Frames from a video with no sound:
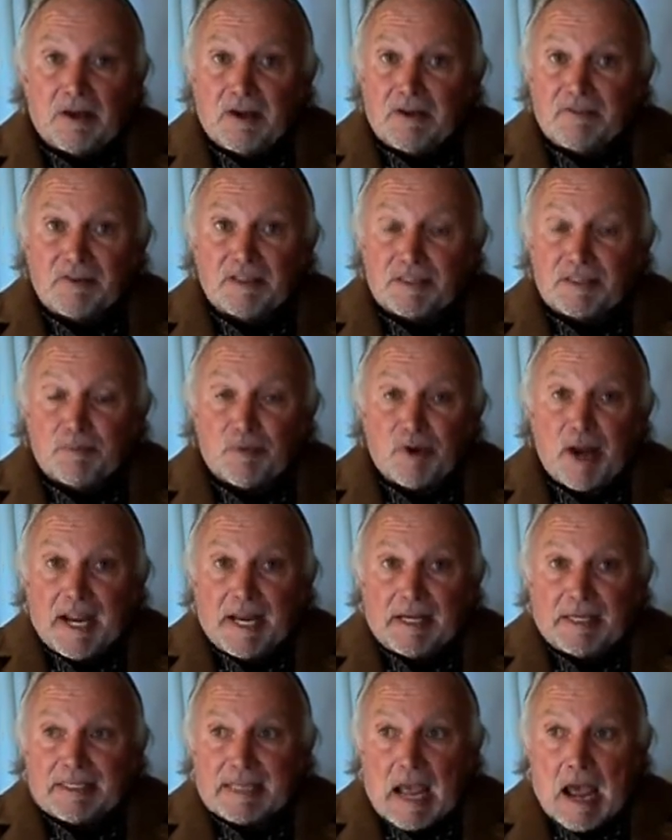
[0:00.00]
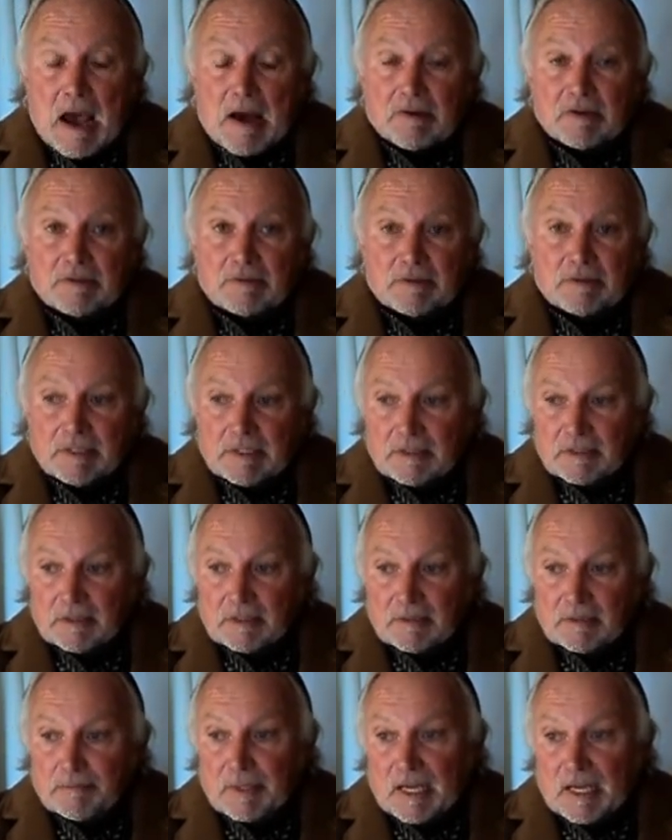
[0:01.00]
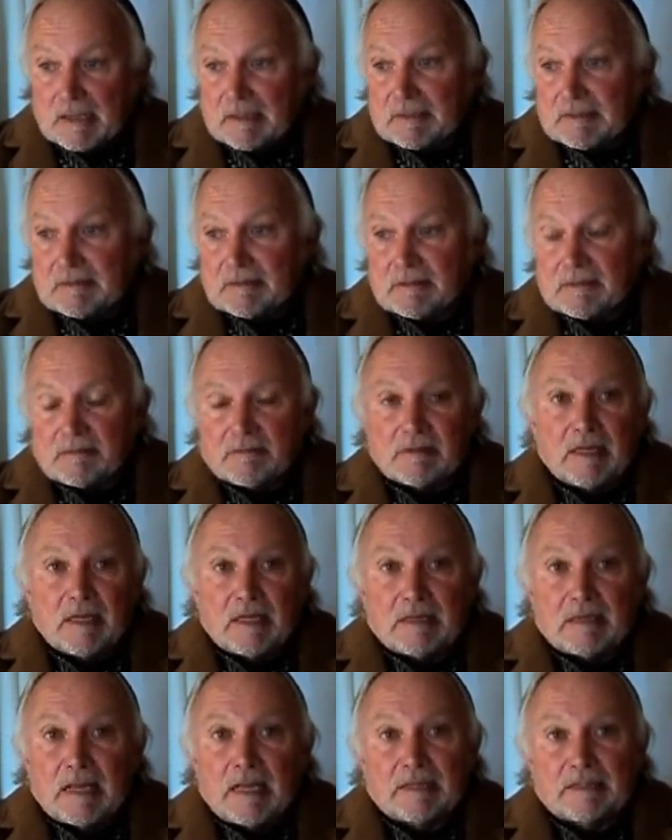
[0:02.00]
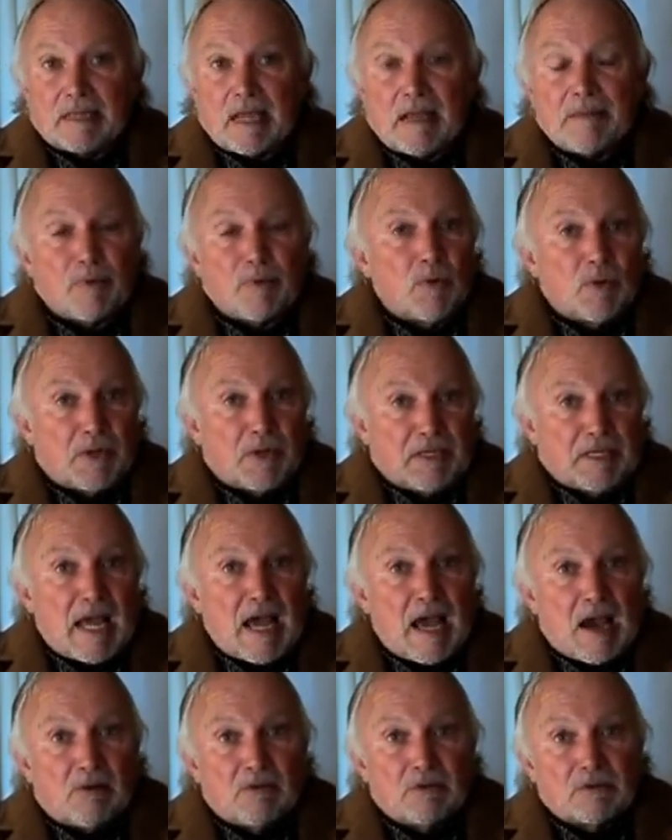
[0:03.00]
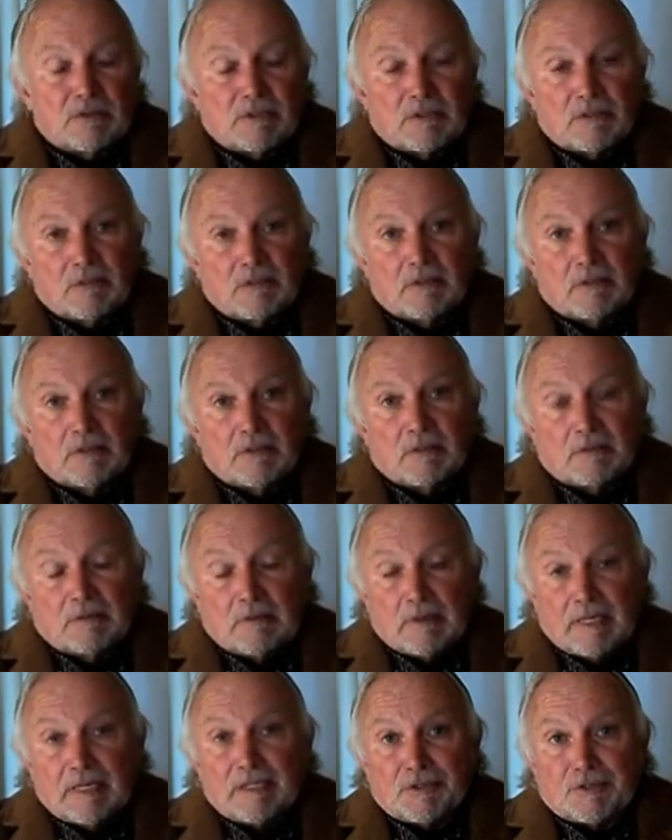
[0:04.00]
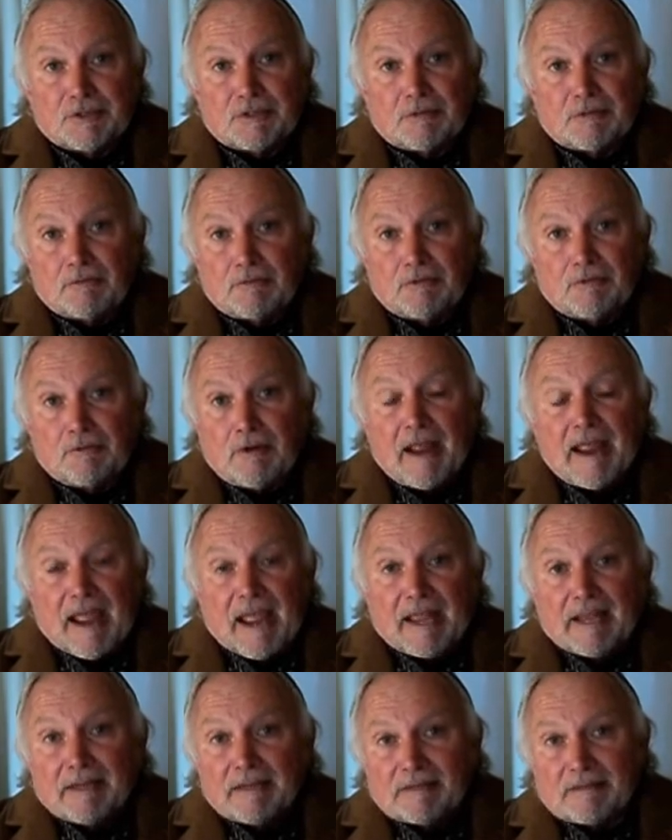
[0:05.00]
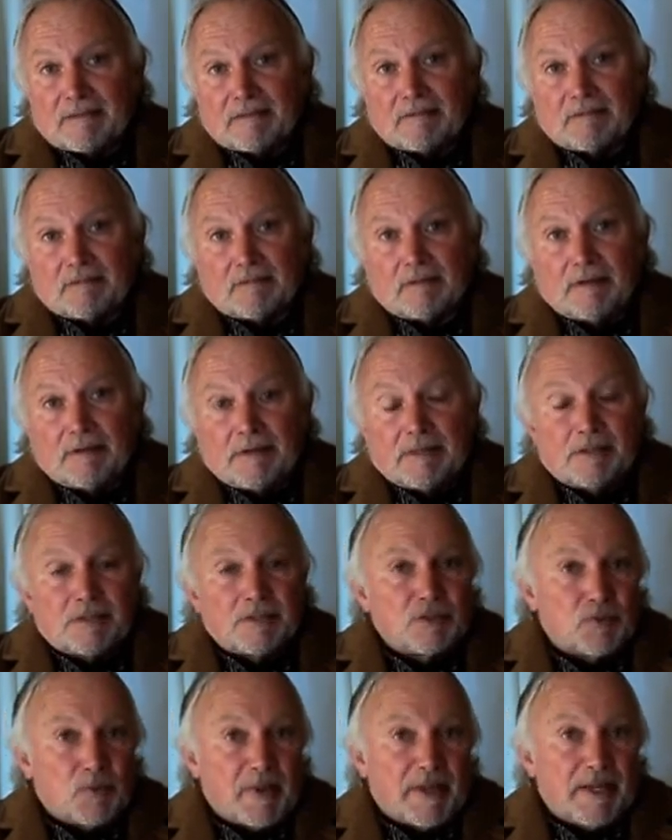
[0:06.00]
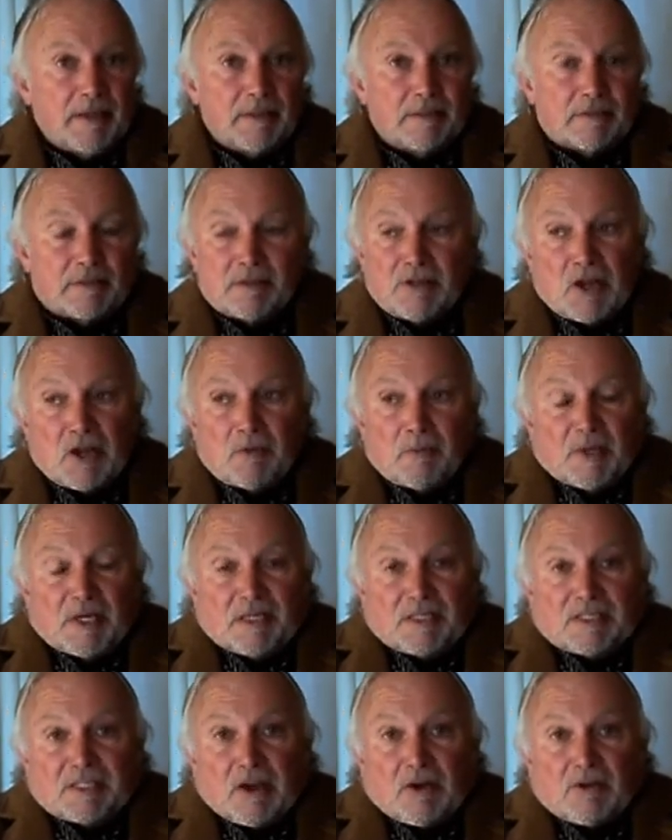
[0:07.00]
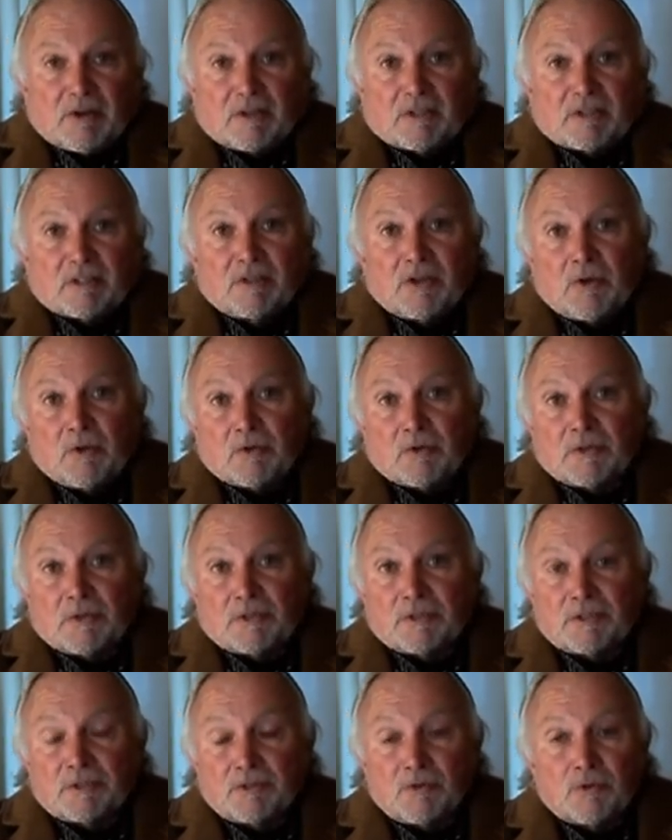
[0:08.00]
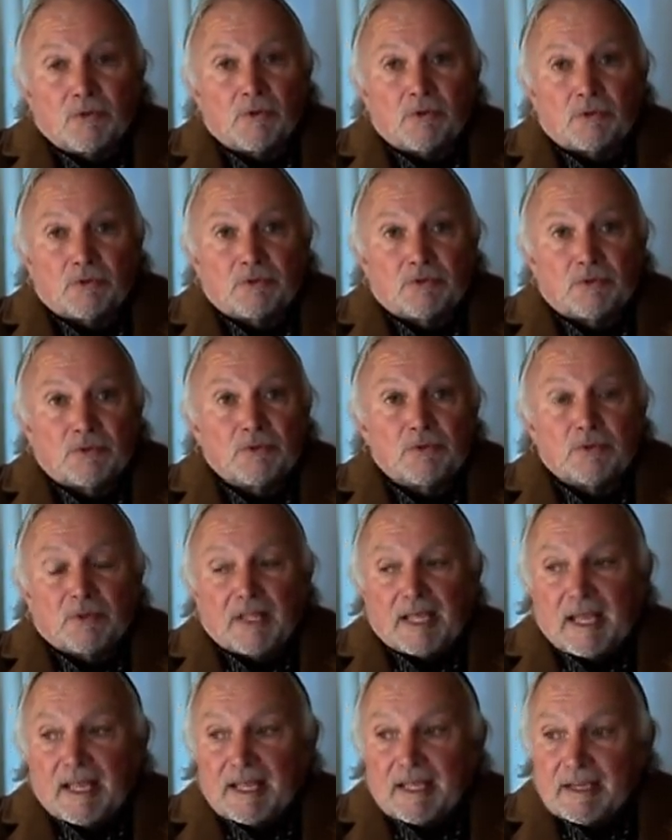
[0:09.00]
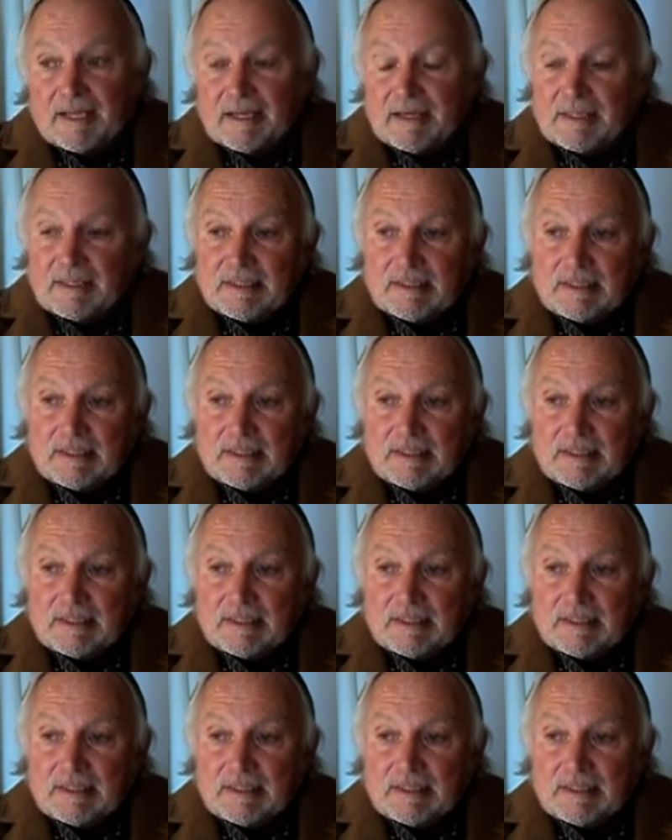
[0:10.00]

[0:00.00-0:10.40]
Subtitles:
nervous breakdown. But, as I point out, it's red and it's sweet, and nobody's going to notice, nor do they.